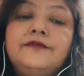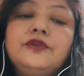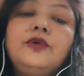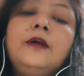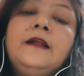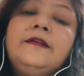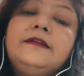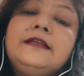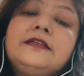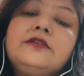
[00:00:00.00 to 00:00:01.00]
So,
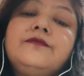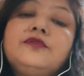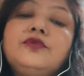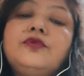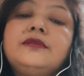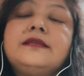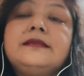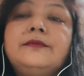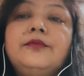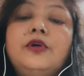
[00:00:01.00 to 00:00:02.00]
dust of snow is a
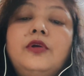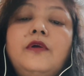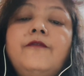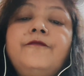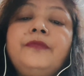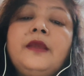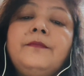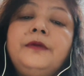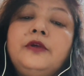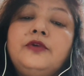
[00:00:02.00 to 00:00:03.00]
symbol of
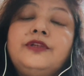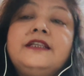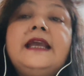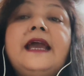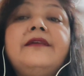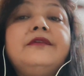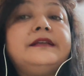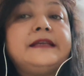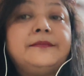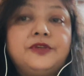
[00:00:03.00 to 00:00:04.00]
purity and
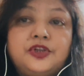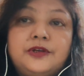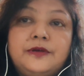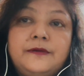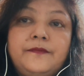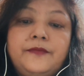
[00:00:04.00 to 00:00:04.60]
redemption.